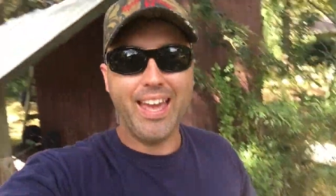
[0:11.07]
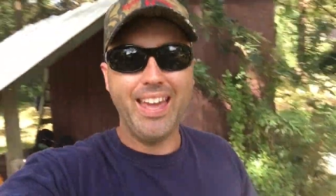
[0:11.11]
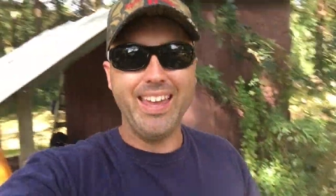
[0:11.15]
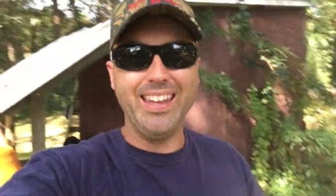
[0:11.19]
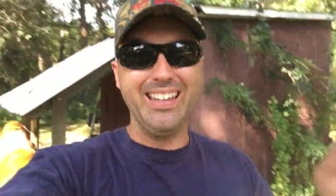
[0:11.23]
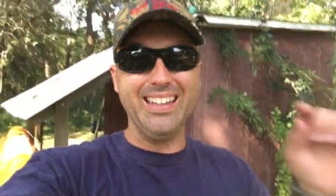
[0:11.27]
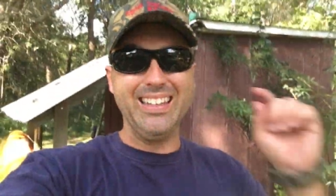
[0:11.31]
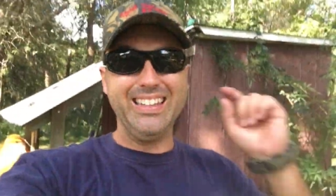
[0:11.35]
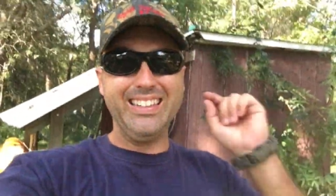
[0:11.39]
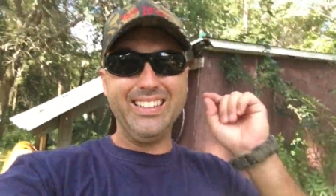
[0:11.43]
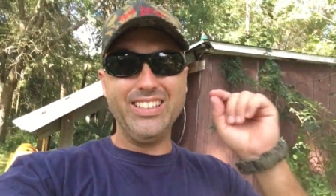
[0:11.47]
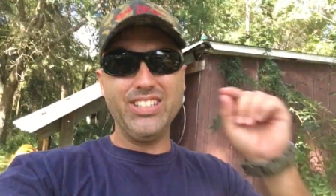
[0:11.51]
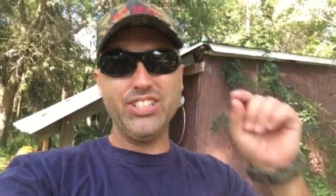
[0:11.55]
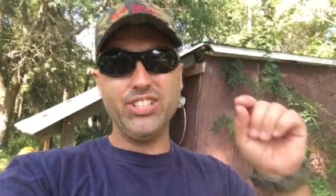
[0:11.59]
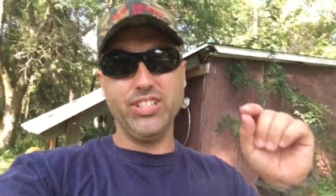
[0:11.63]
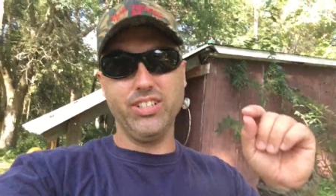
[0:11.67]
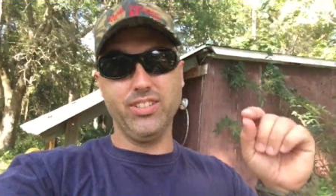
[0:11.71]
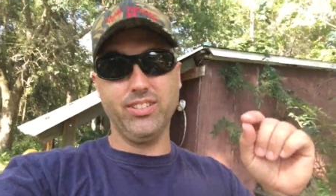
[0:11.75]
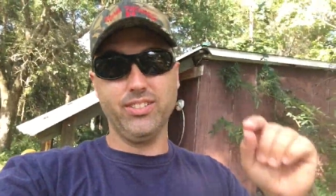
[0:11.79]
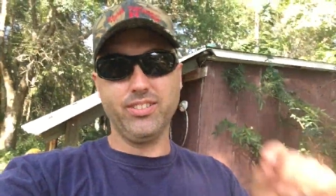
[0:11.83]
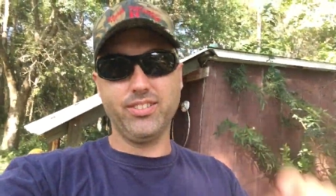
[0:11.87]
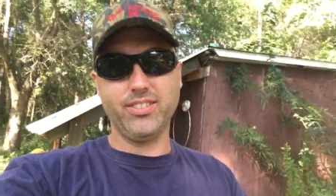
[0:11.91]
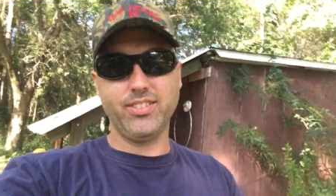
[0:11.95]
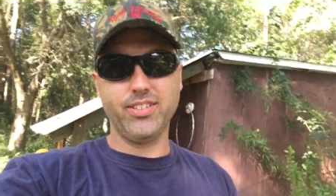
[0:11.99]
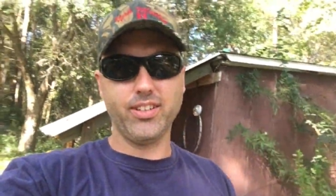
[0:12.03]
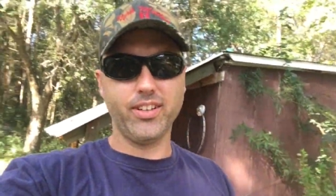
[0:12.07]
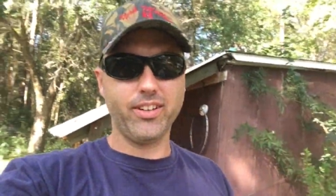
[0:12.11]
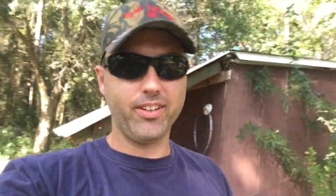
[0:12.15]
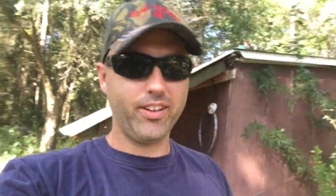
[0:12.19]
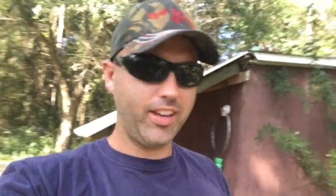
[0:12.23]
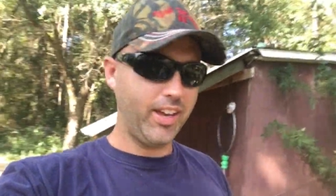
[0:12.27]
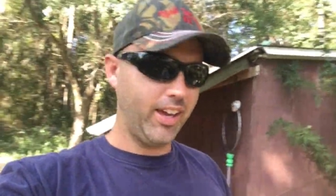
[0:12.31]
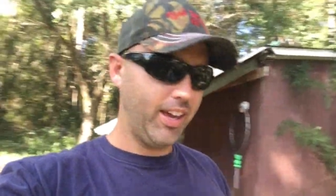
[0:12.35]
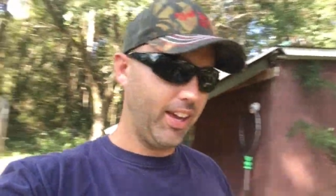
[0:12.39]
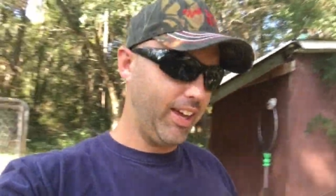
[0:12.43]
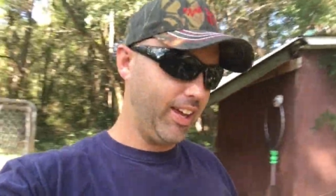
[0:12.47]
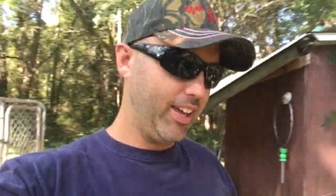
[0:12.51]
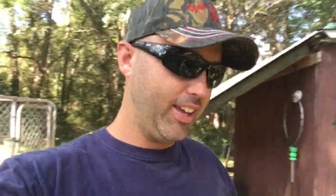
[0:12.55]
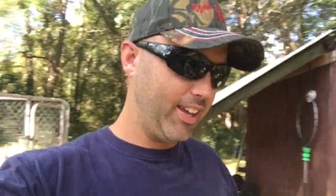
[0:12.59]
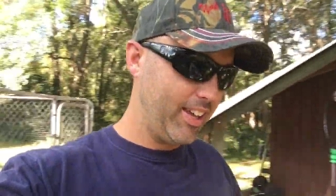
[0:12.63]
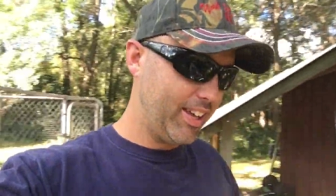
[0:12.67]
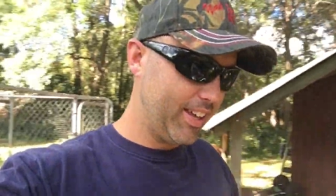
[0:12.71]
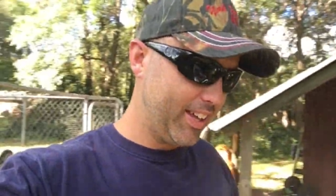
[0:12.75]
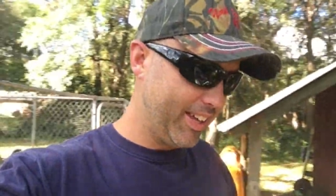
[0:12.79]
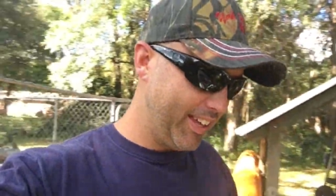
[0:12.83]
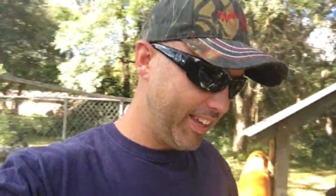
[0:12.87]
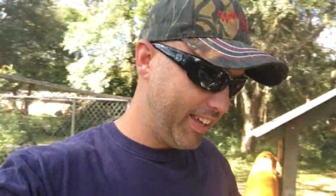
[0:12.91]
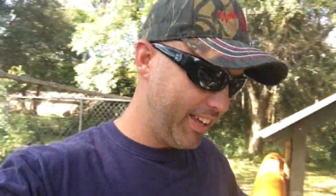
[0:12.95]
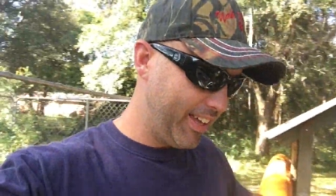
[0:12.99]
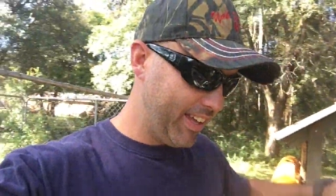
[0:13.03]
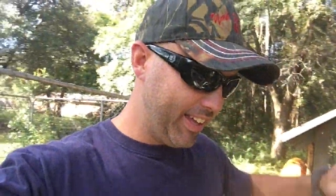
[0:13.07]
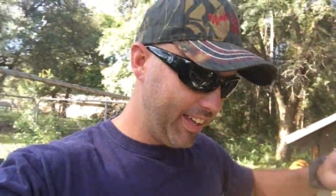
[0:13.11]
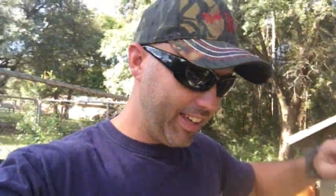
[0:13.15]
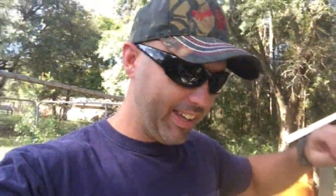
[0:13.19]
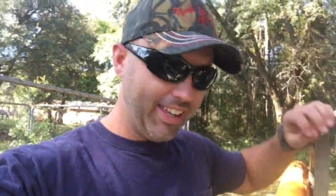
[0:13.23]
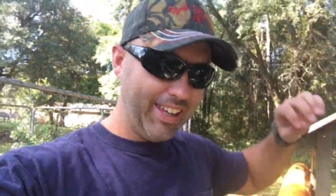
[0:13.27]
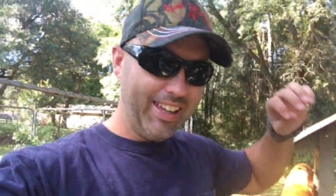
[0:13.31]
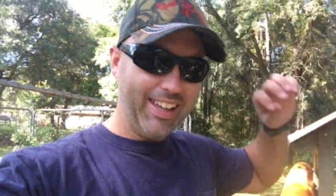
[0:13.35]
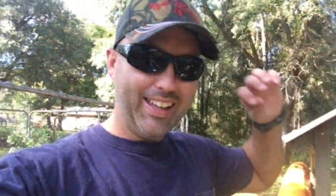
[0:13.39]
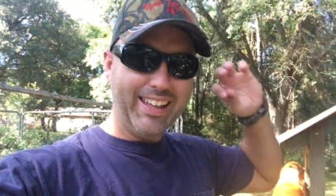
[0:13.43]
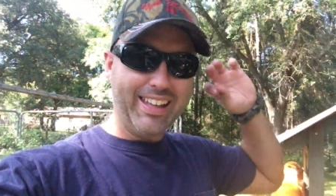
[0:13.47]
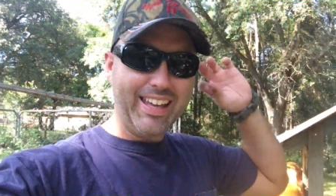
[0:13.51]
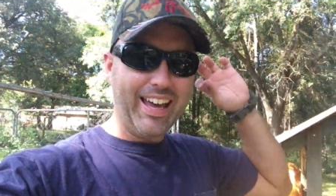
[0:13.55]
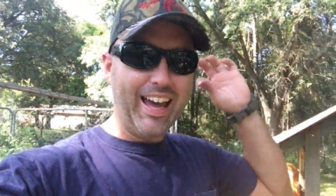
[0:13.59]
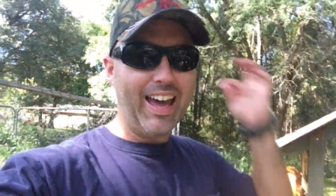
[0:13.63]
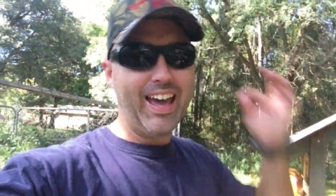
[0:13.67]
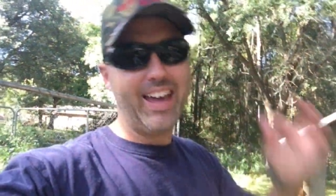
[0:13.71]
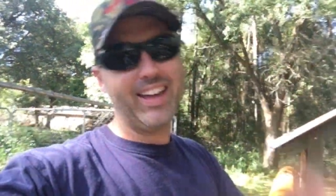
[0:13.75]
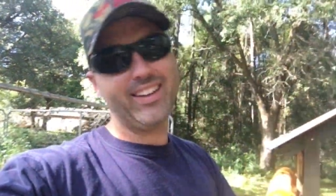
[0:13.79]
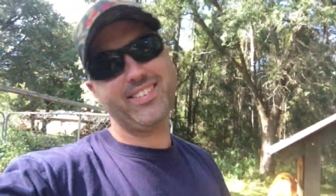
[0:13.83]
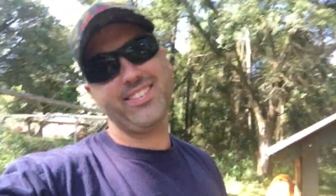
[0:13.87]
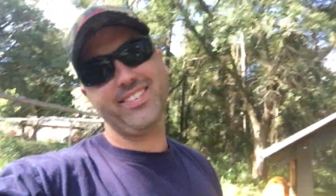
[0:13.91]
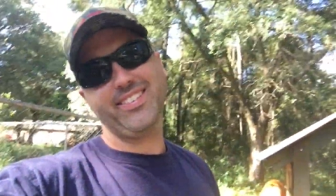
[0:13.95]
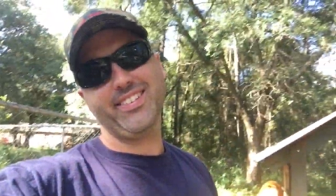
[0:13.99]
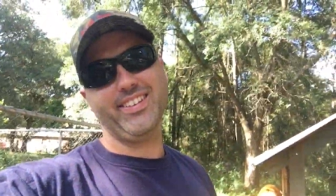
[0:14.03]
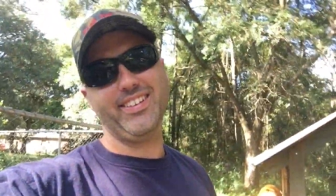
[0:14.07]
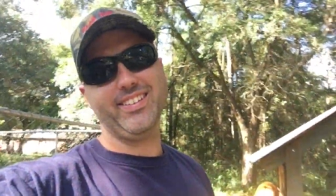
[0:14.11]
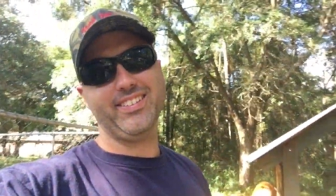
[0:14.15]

and leashes, okay? Kayaks and